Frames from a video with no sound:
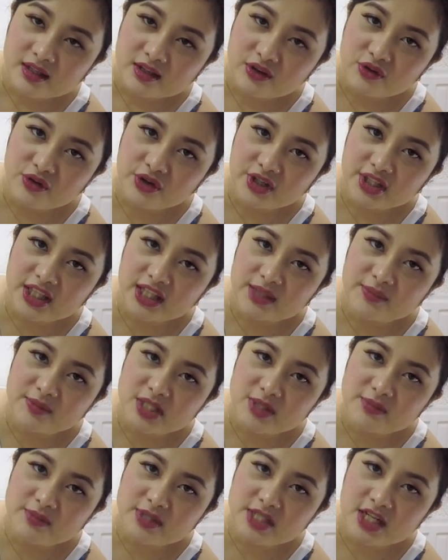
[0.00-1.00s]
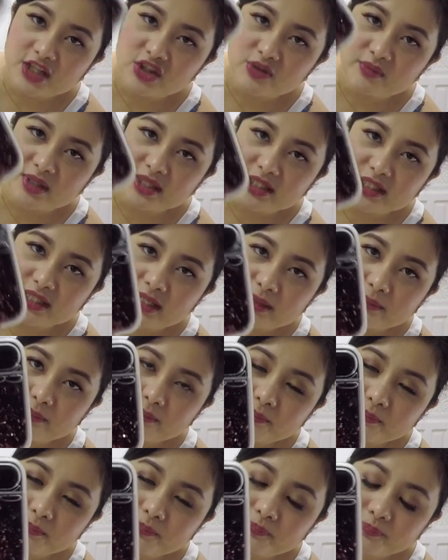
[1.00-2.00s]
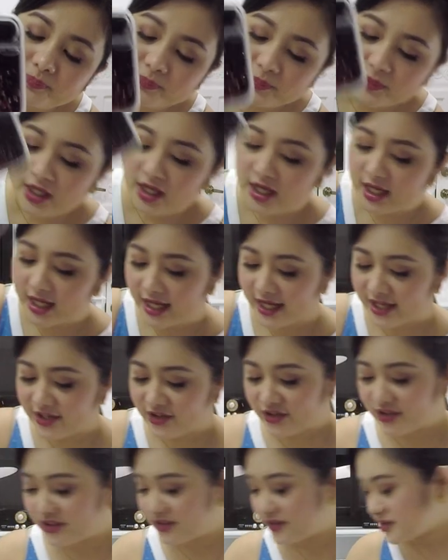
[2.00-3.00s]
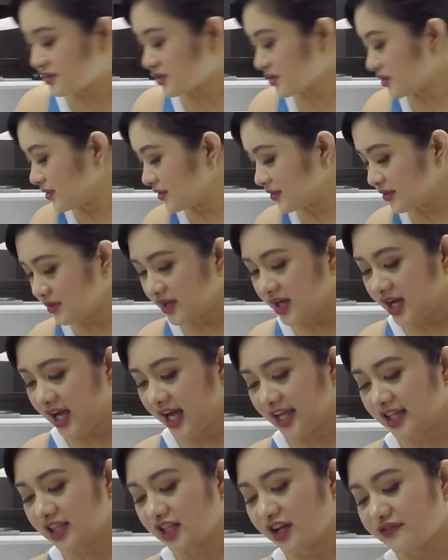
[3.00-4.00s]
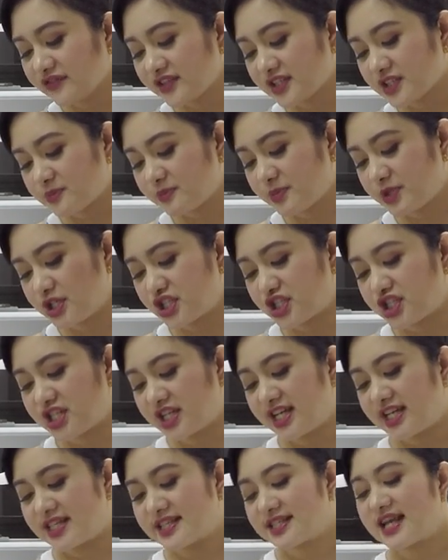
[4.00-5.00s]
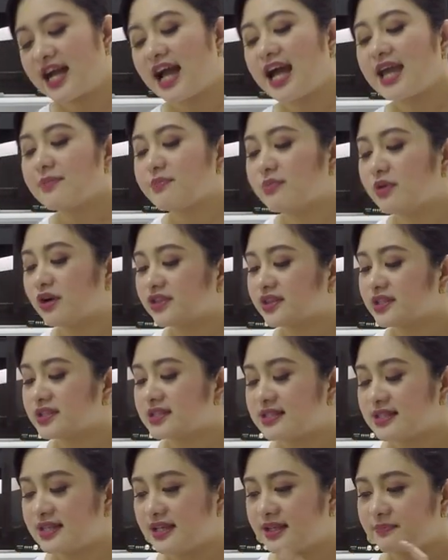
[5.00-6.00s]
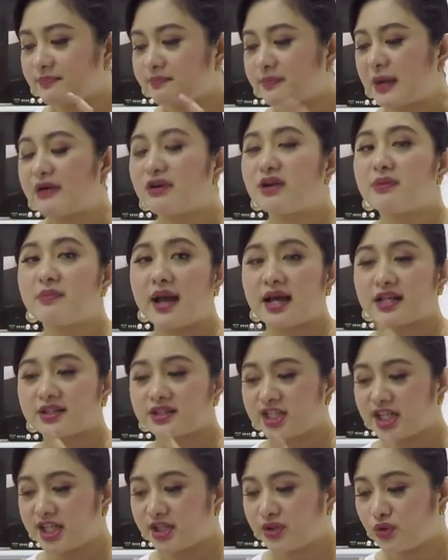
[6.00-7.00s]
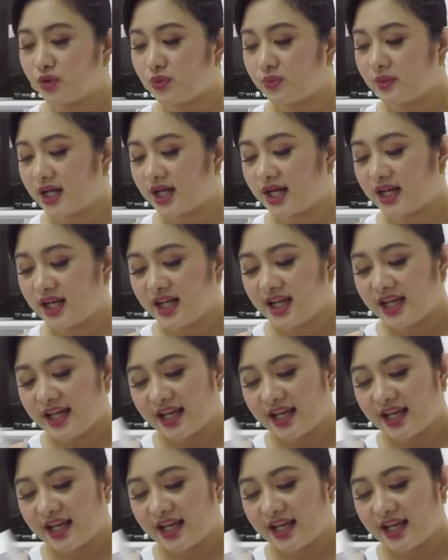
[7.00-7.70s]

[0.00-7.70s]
Kung hindi naman siya masyado madilim. Ayun. So, I love this purchase. I bought this in Power Mac Trinoma.